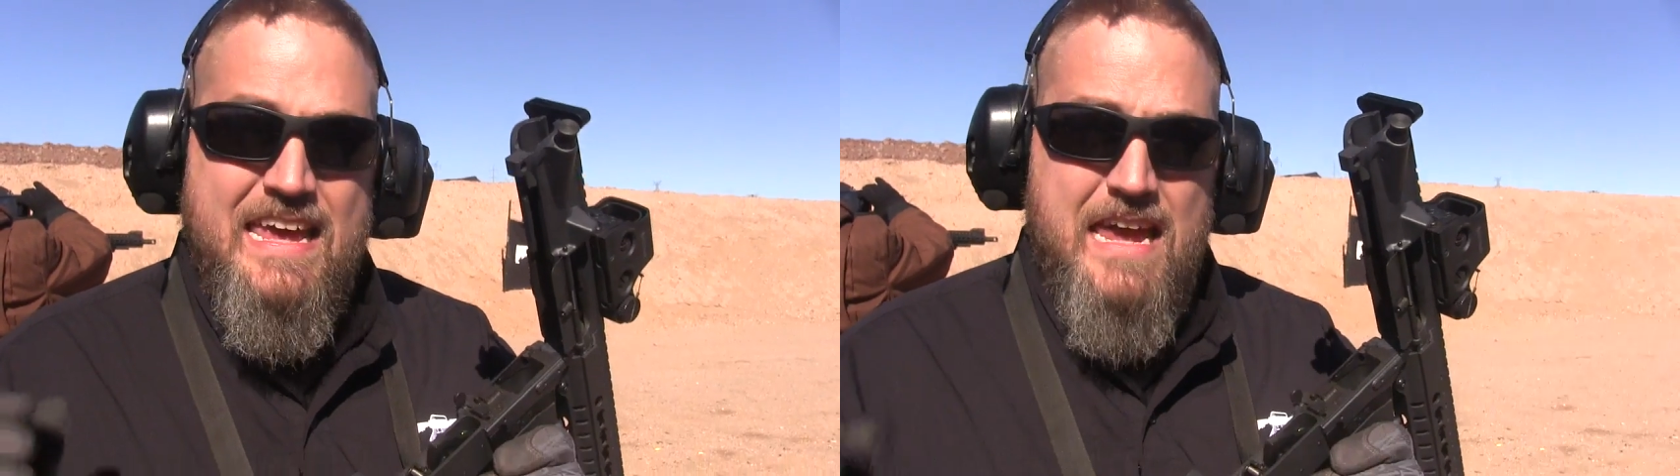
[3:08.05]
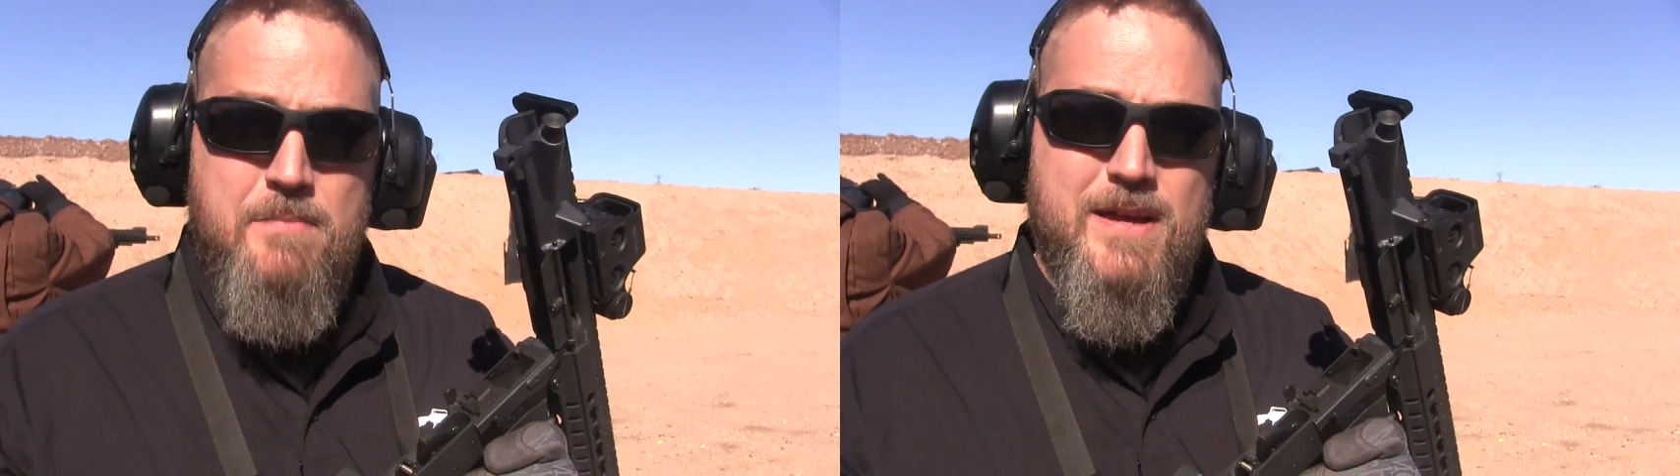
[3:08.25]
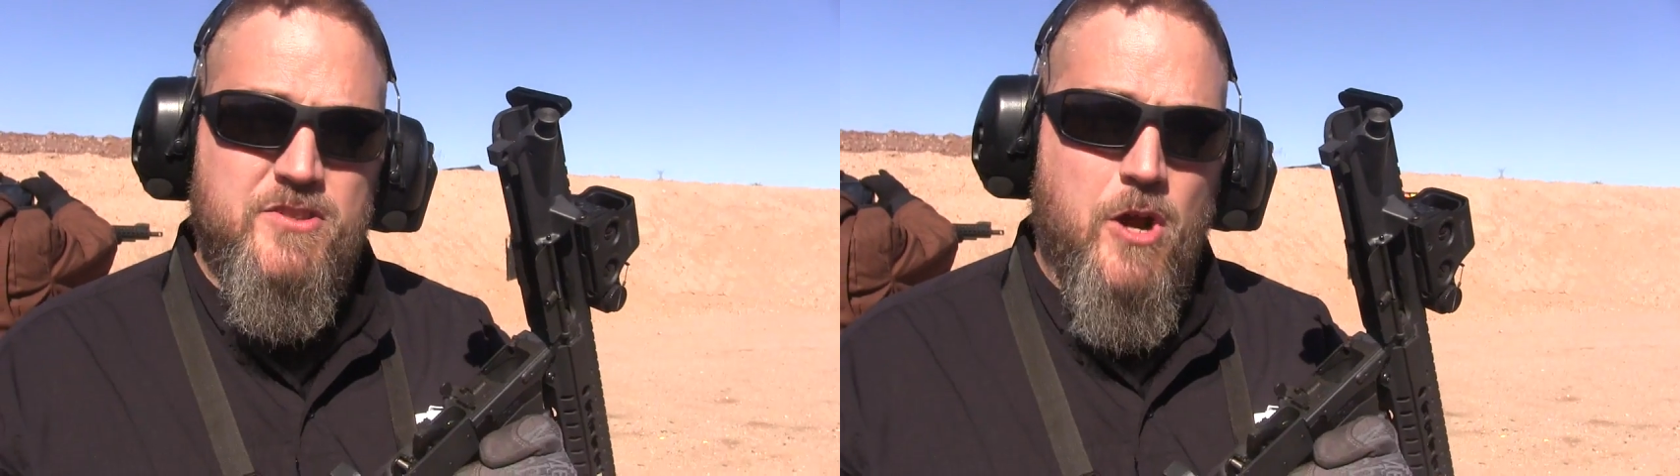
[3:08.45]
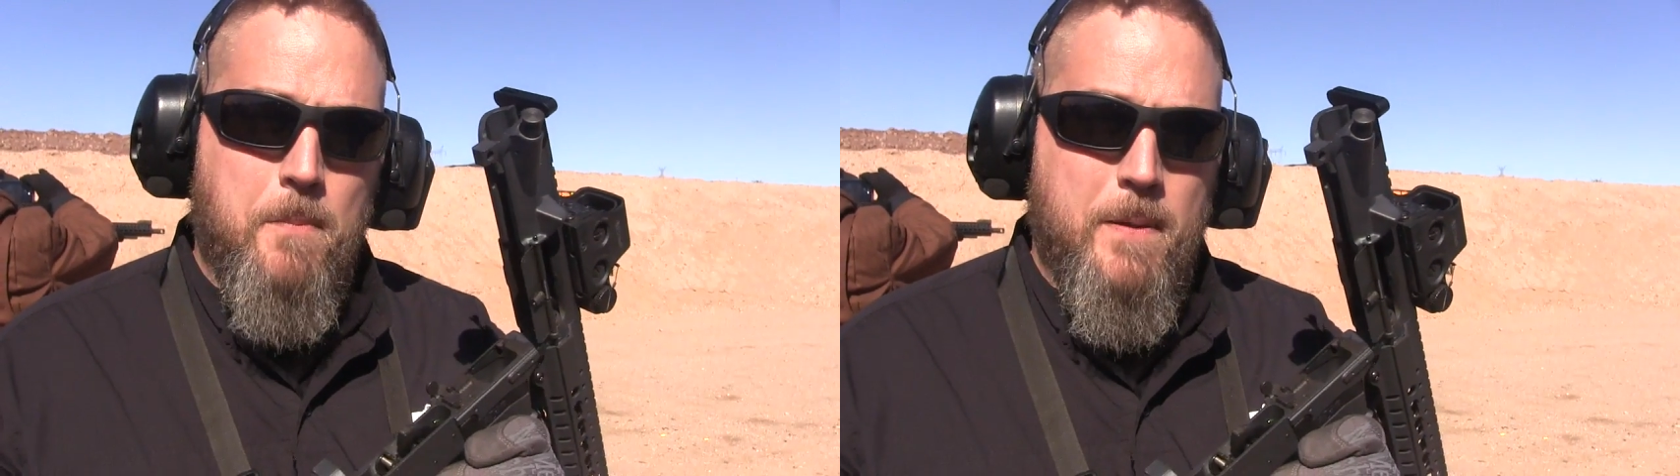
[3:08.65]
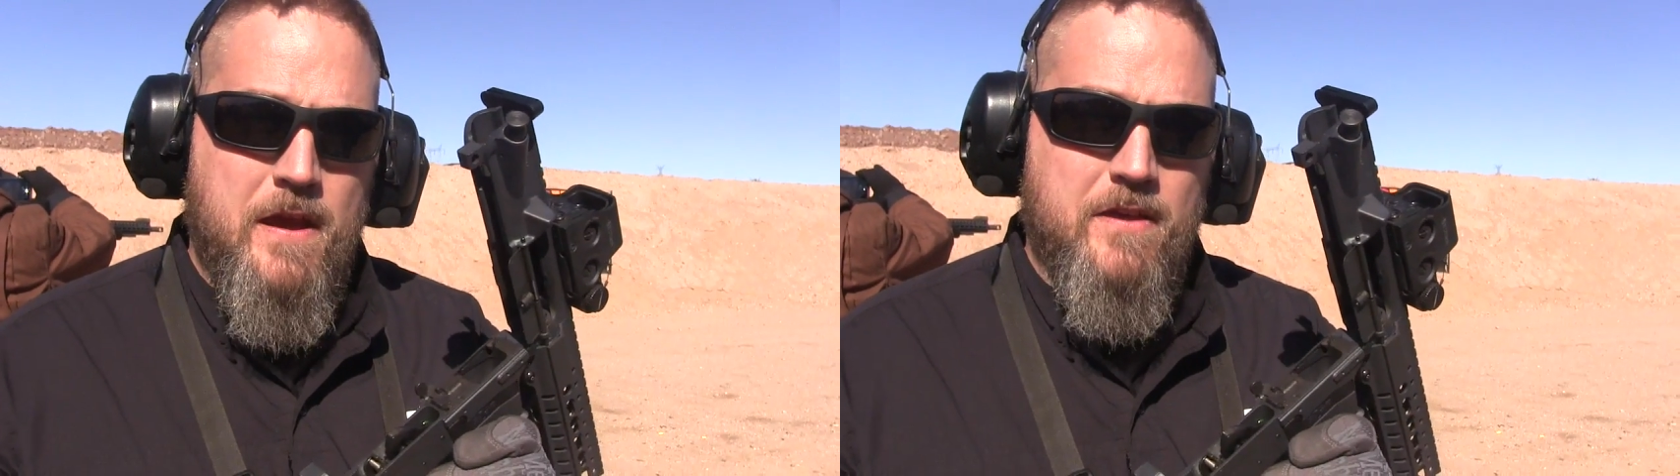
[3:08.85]

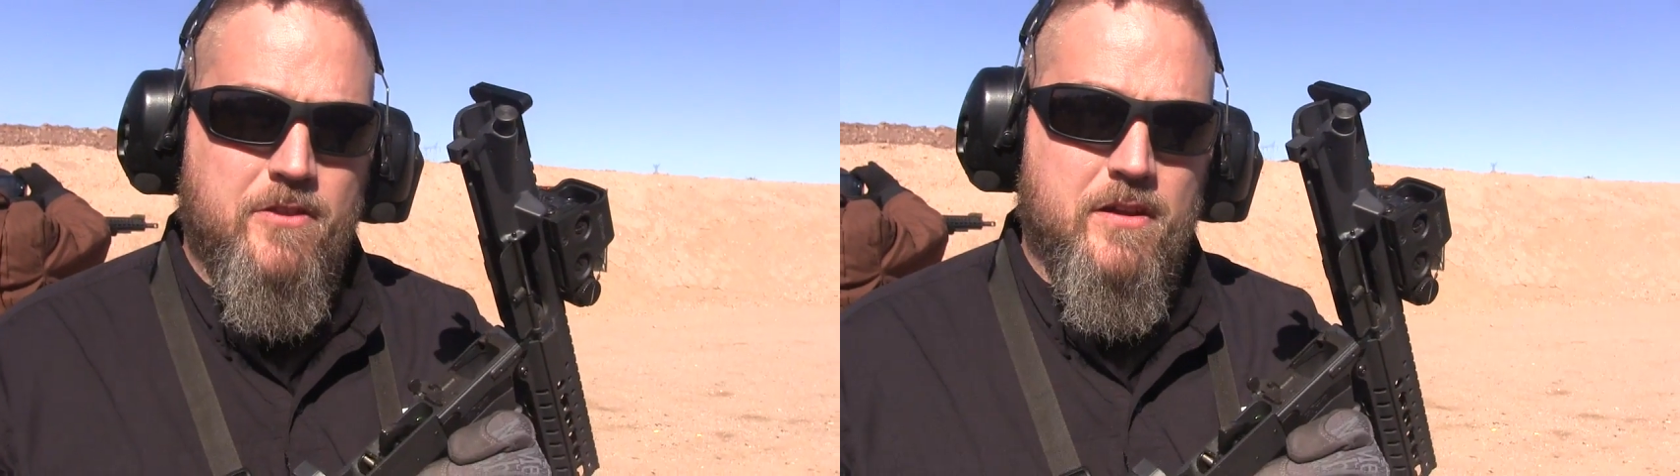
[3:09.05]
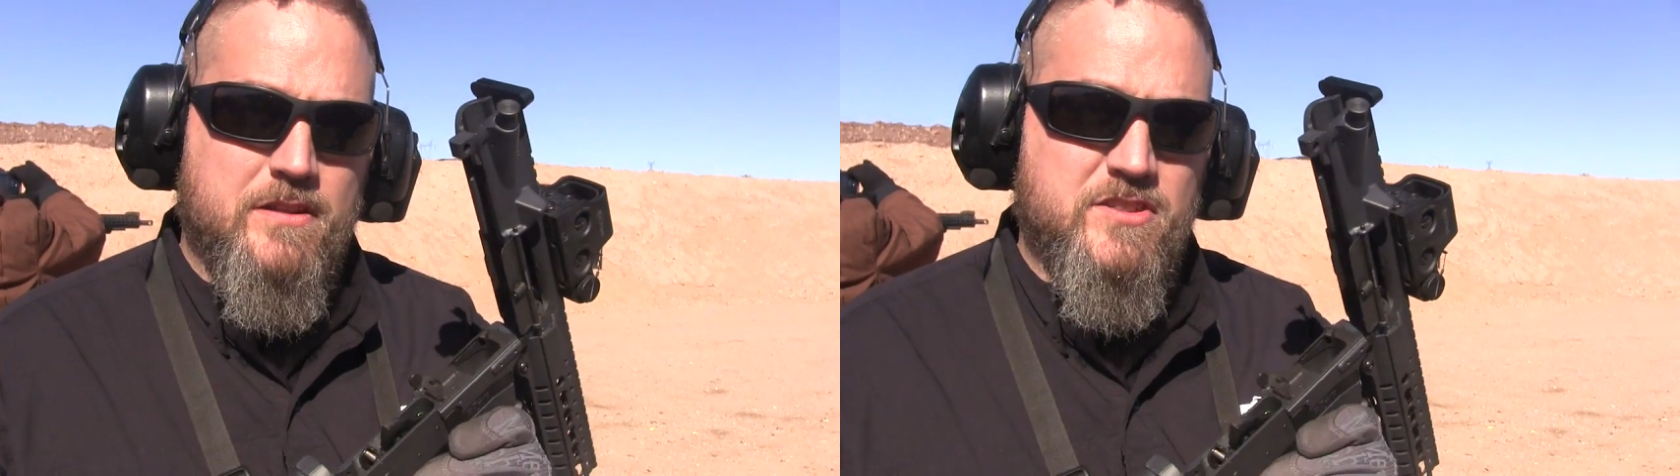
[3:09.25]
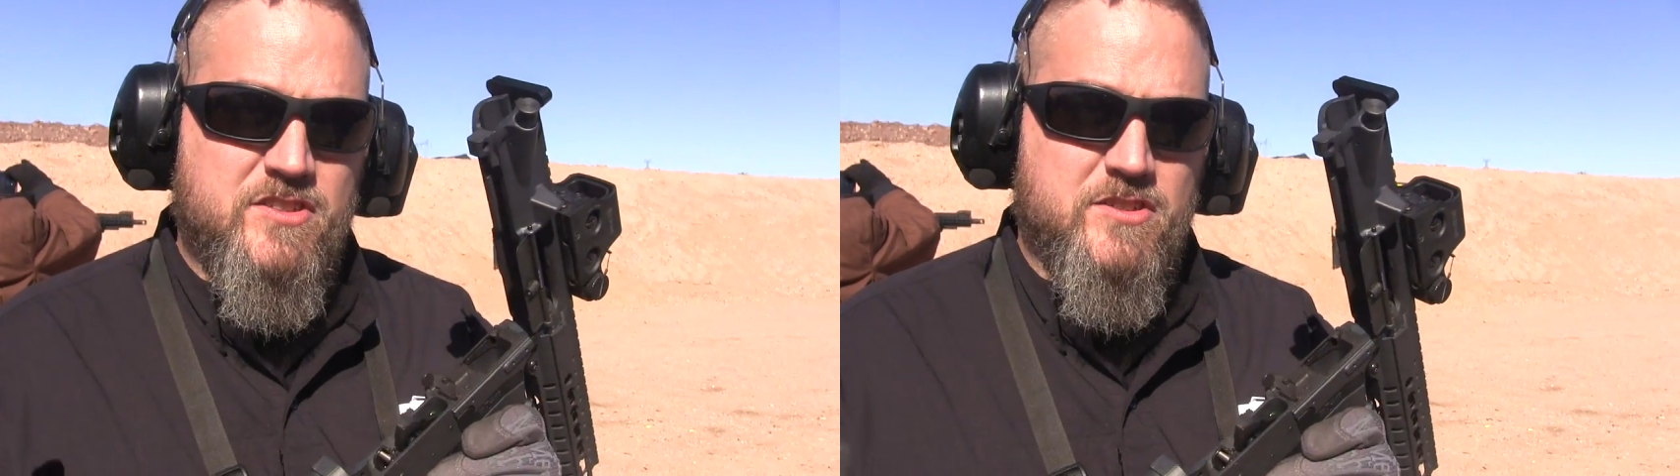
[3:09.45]
MSRP, they're going to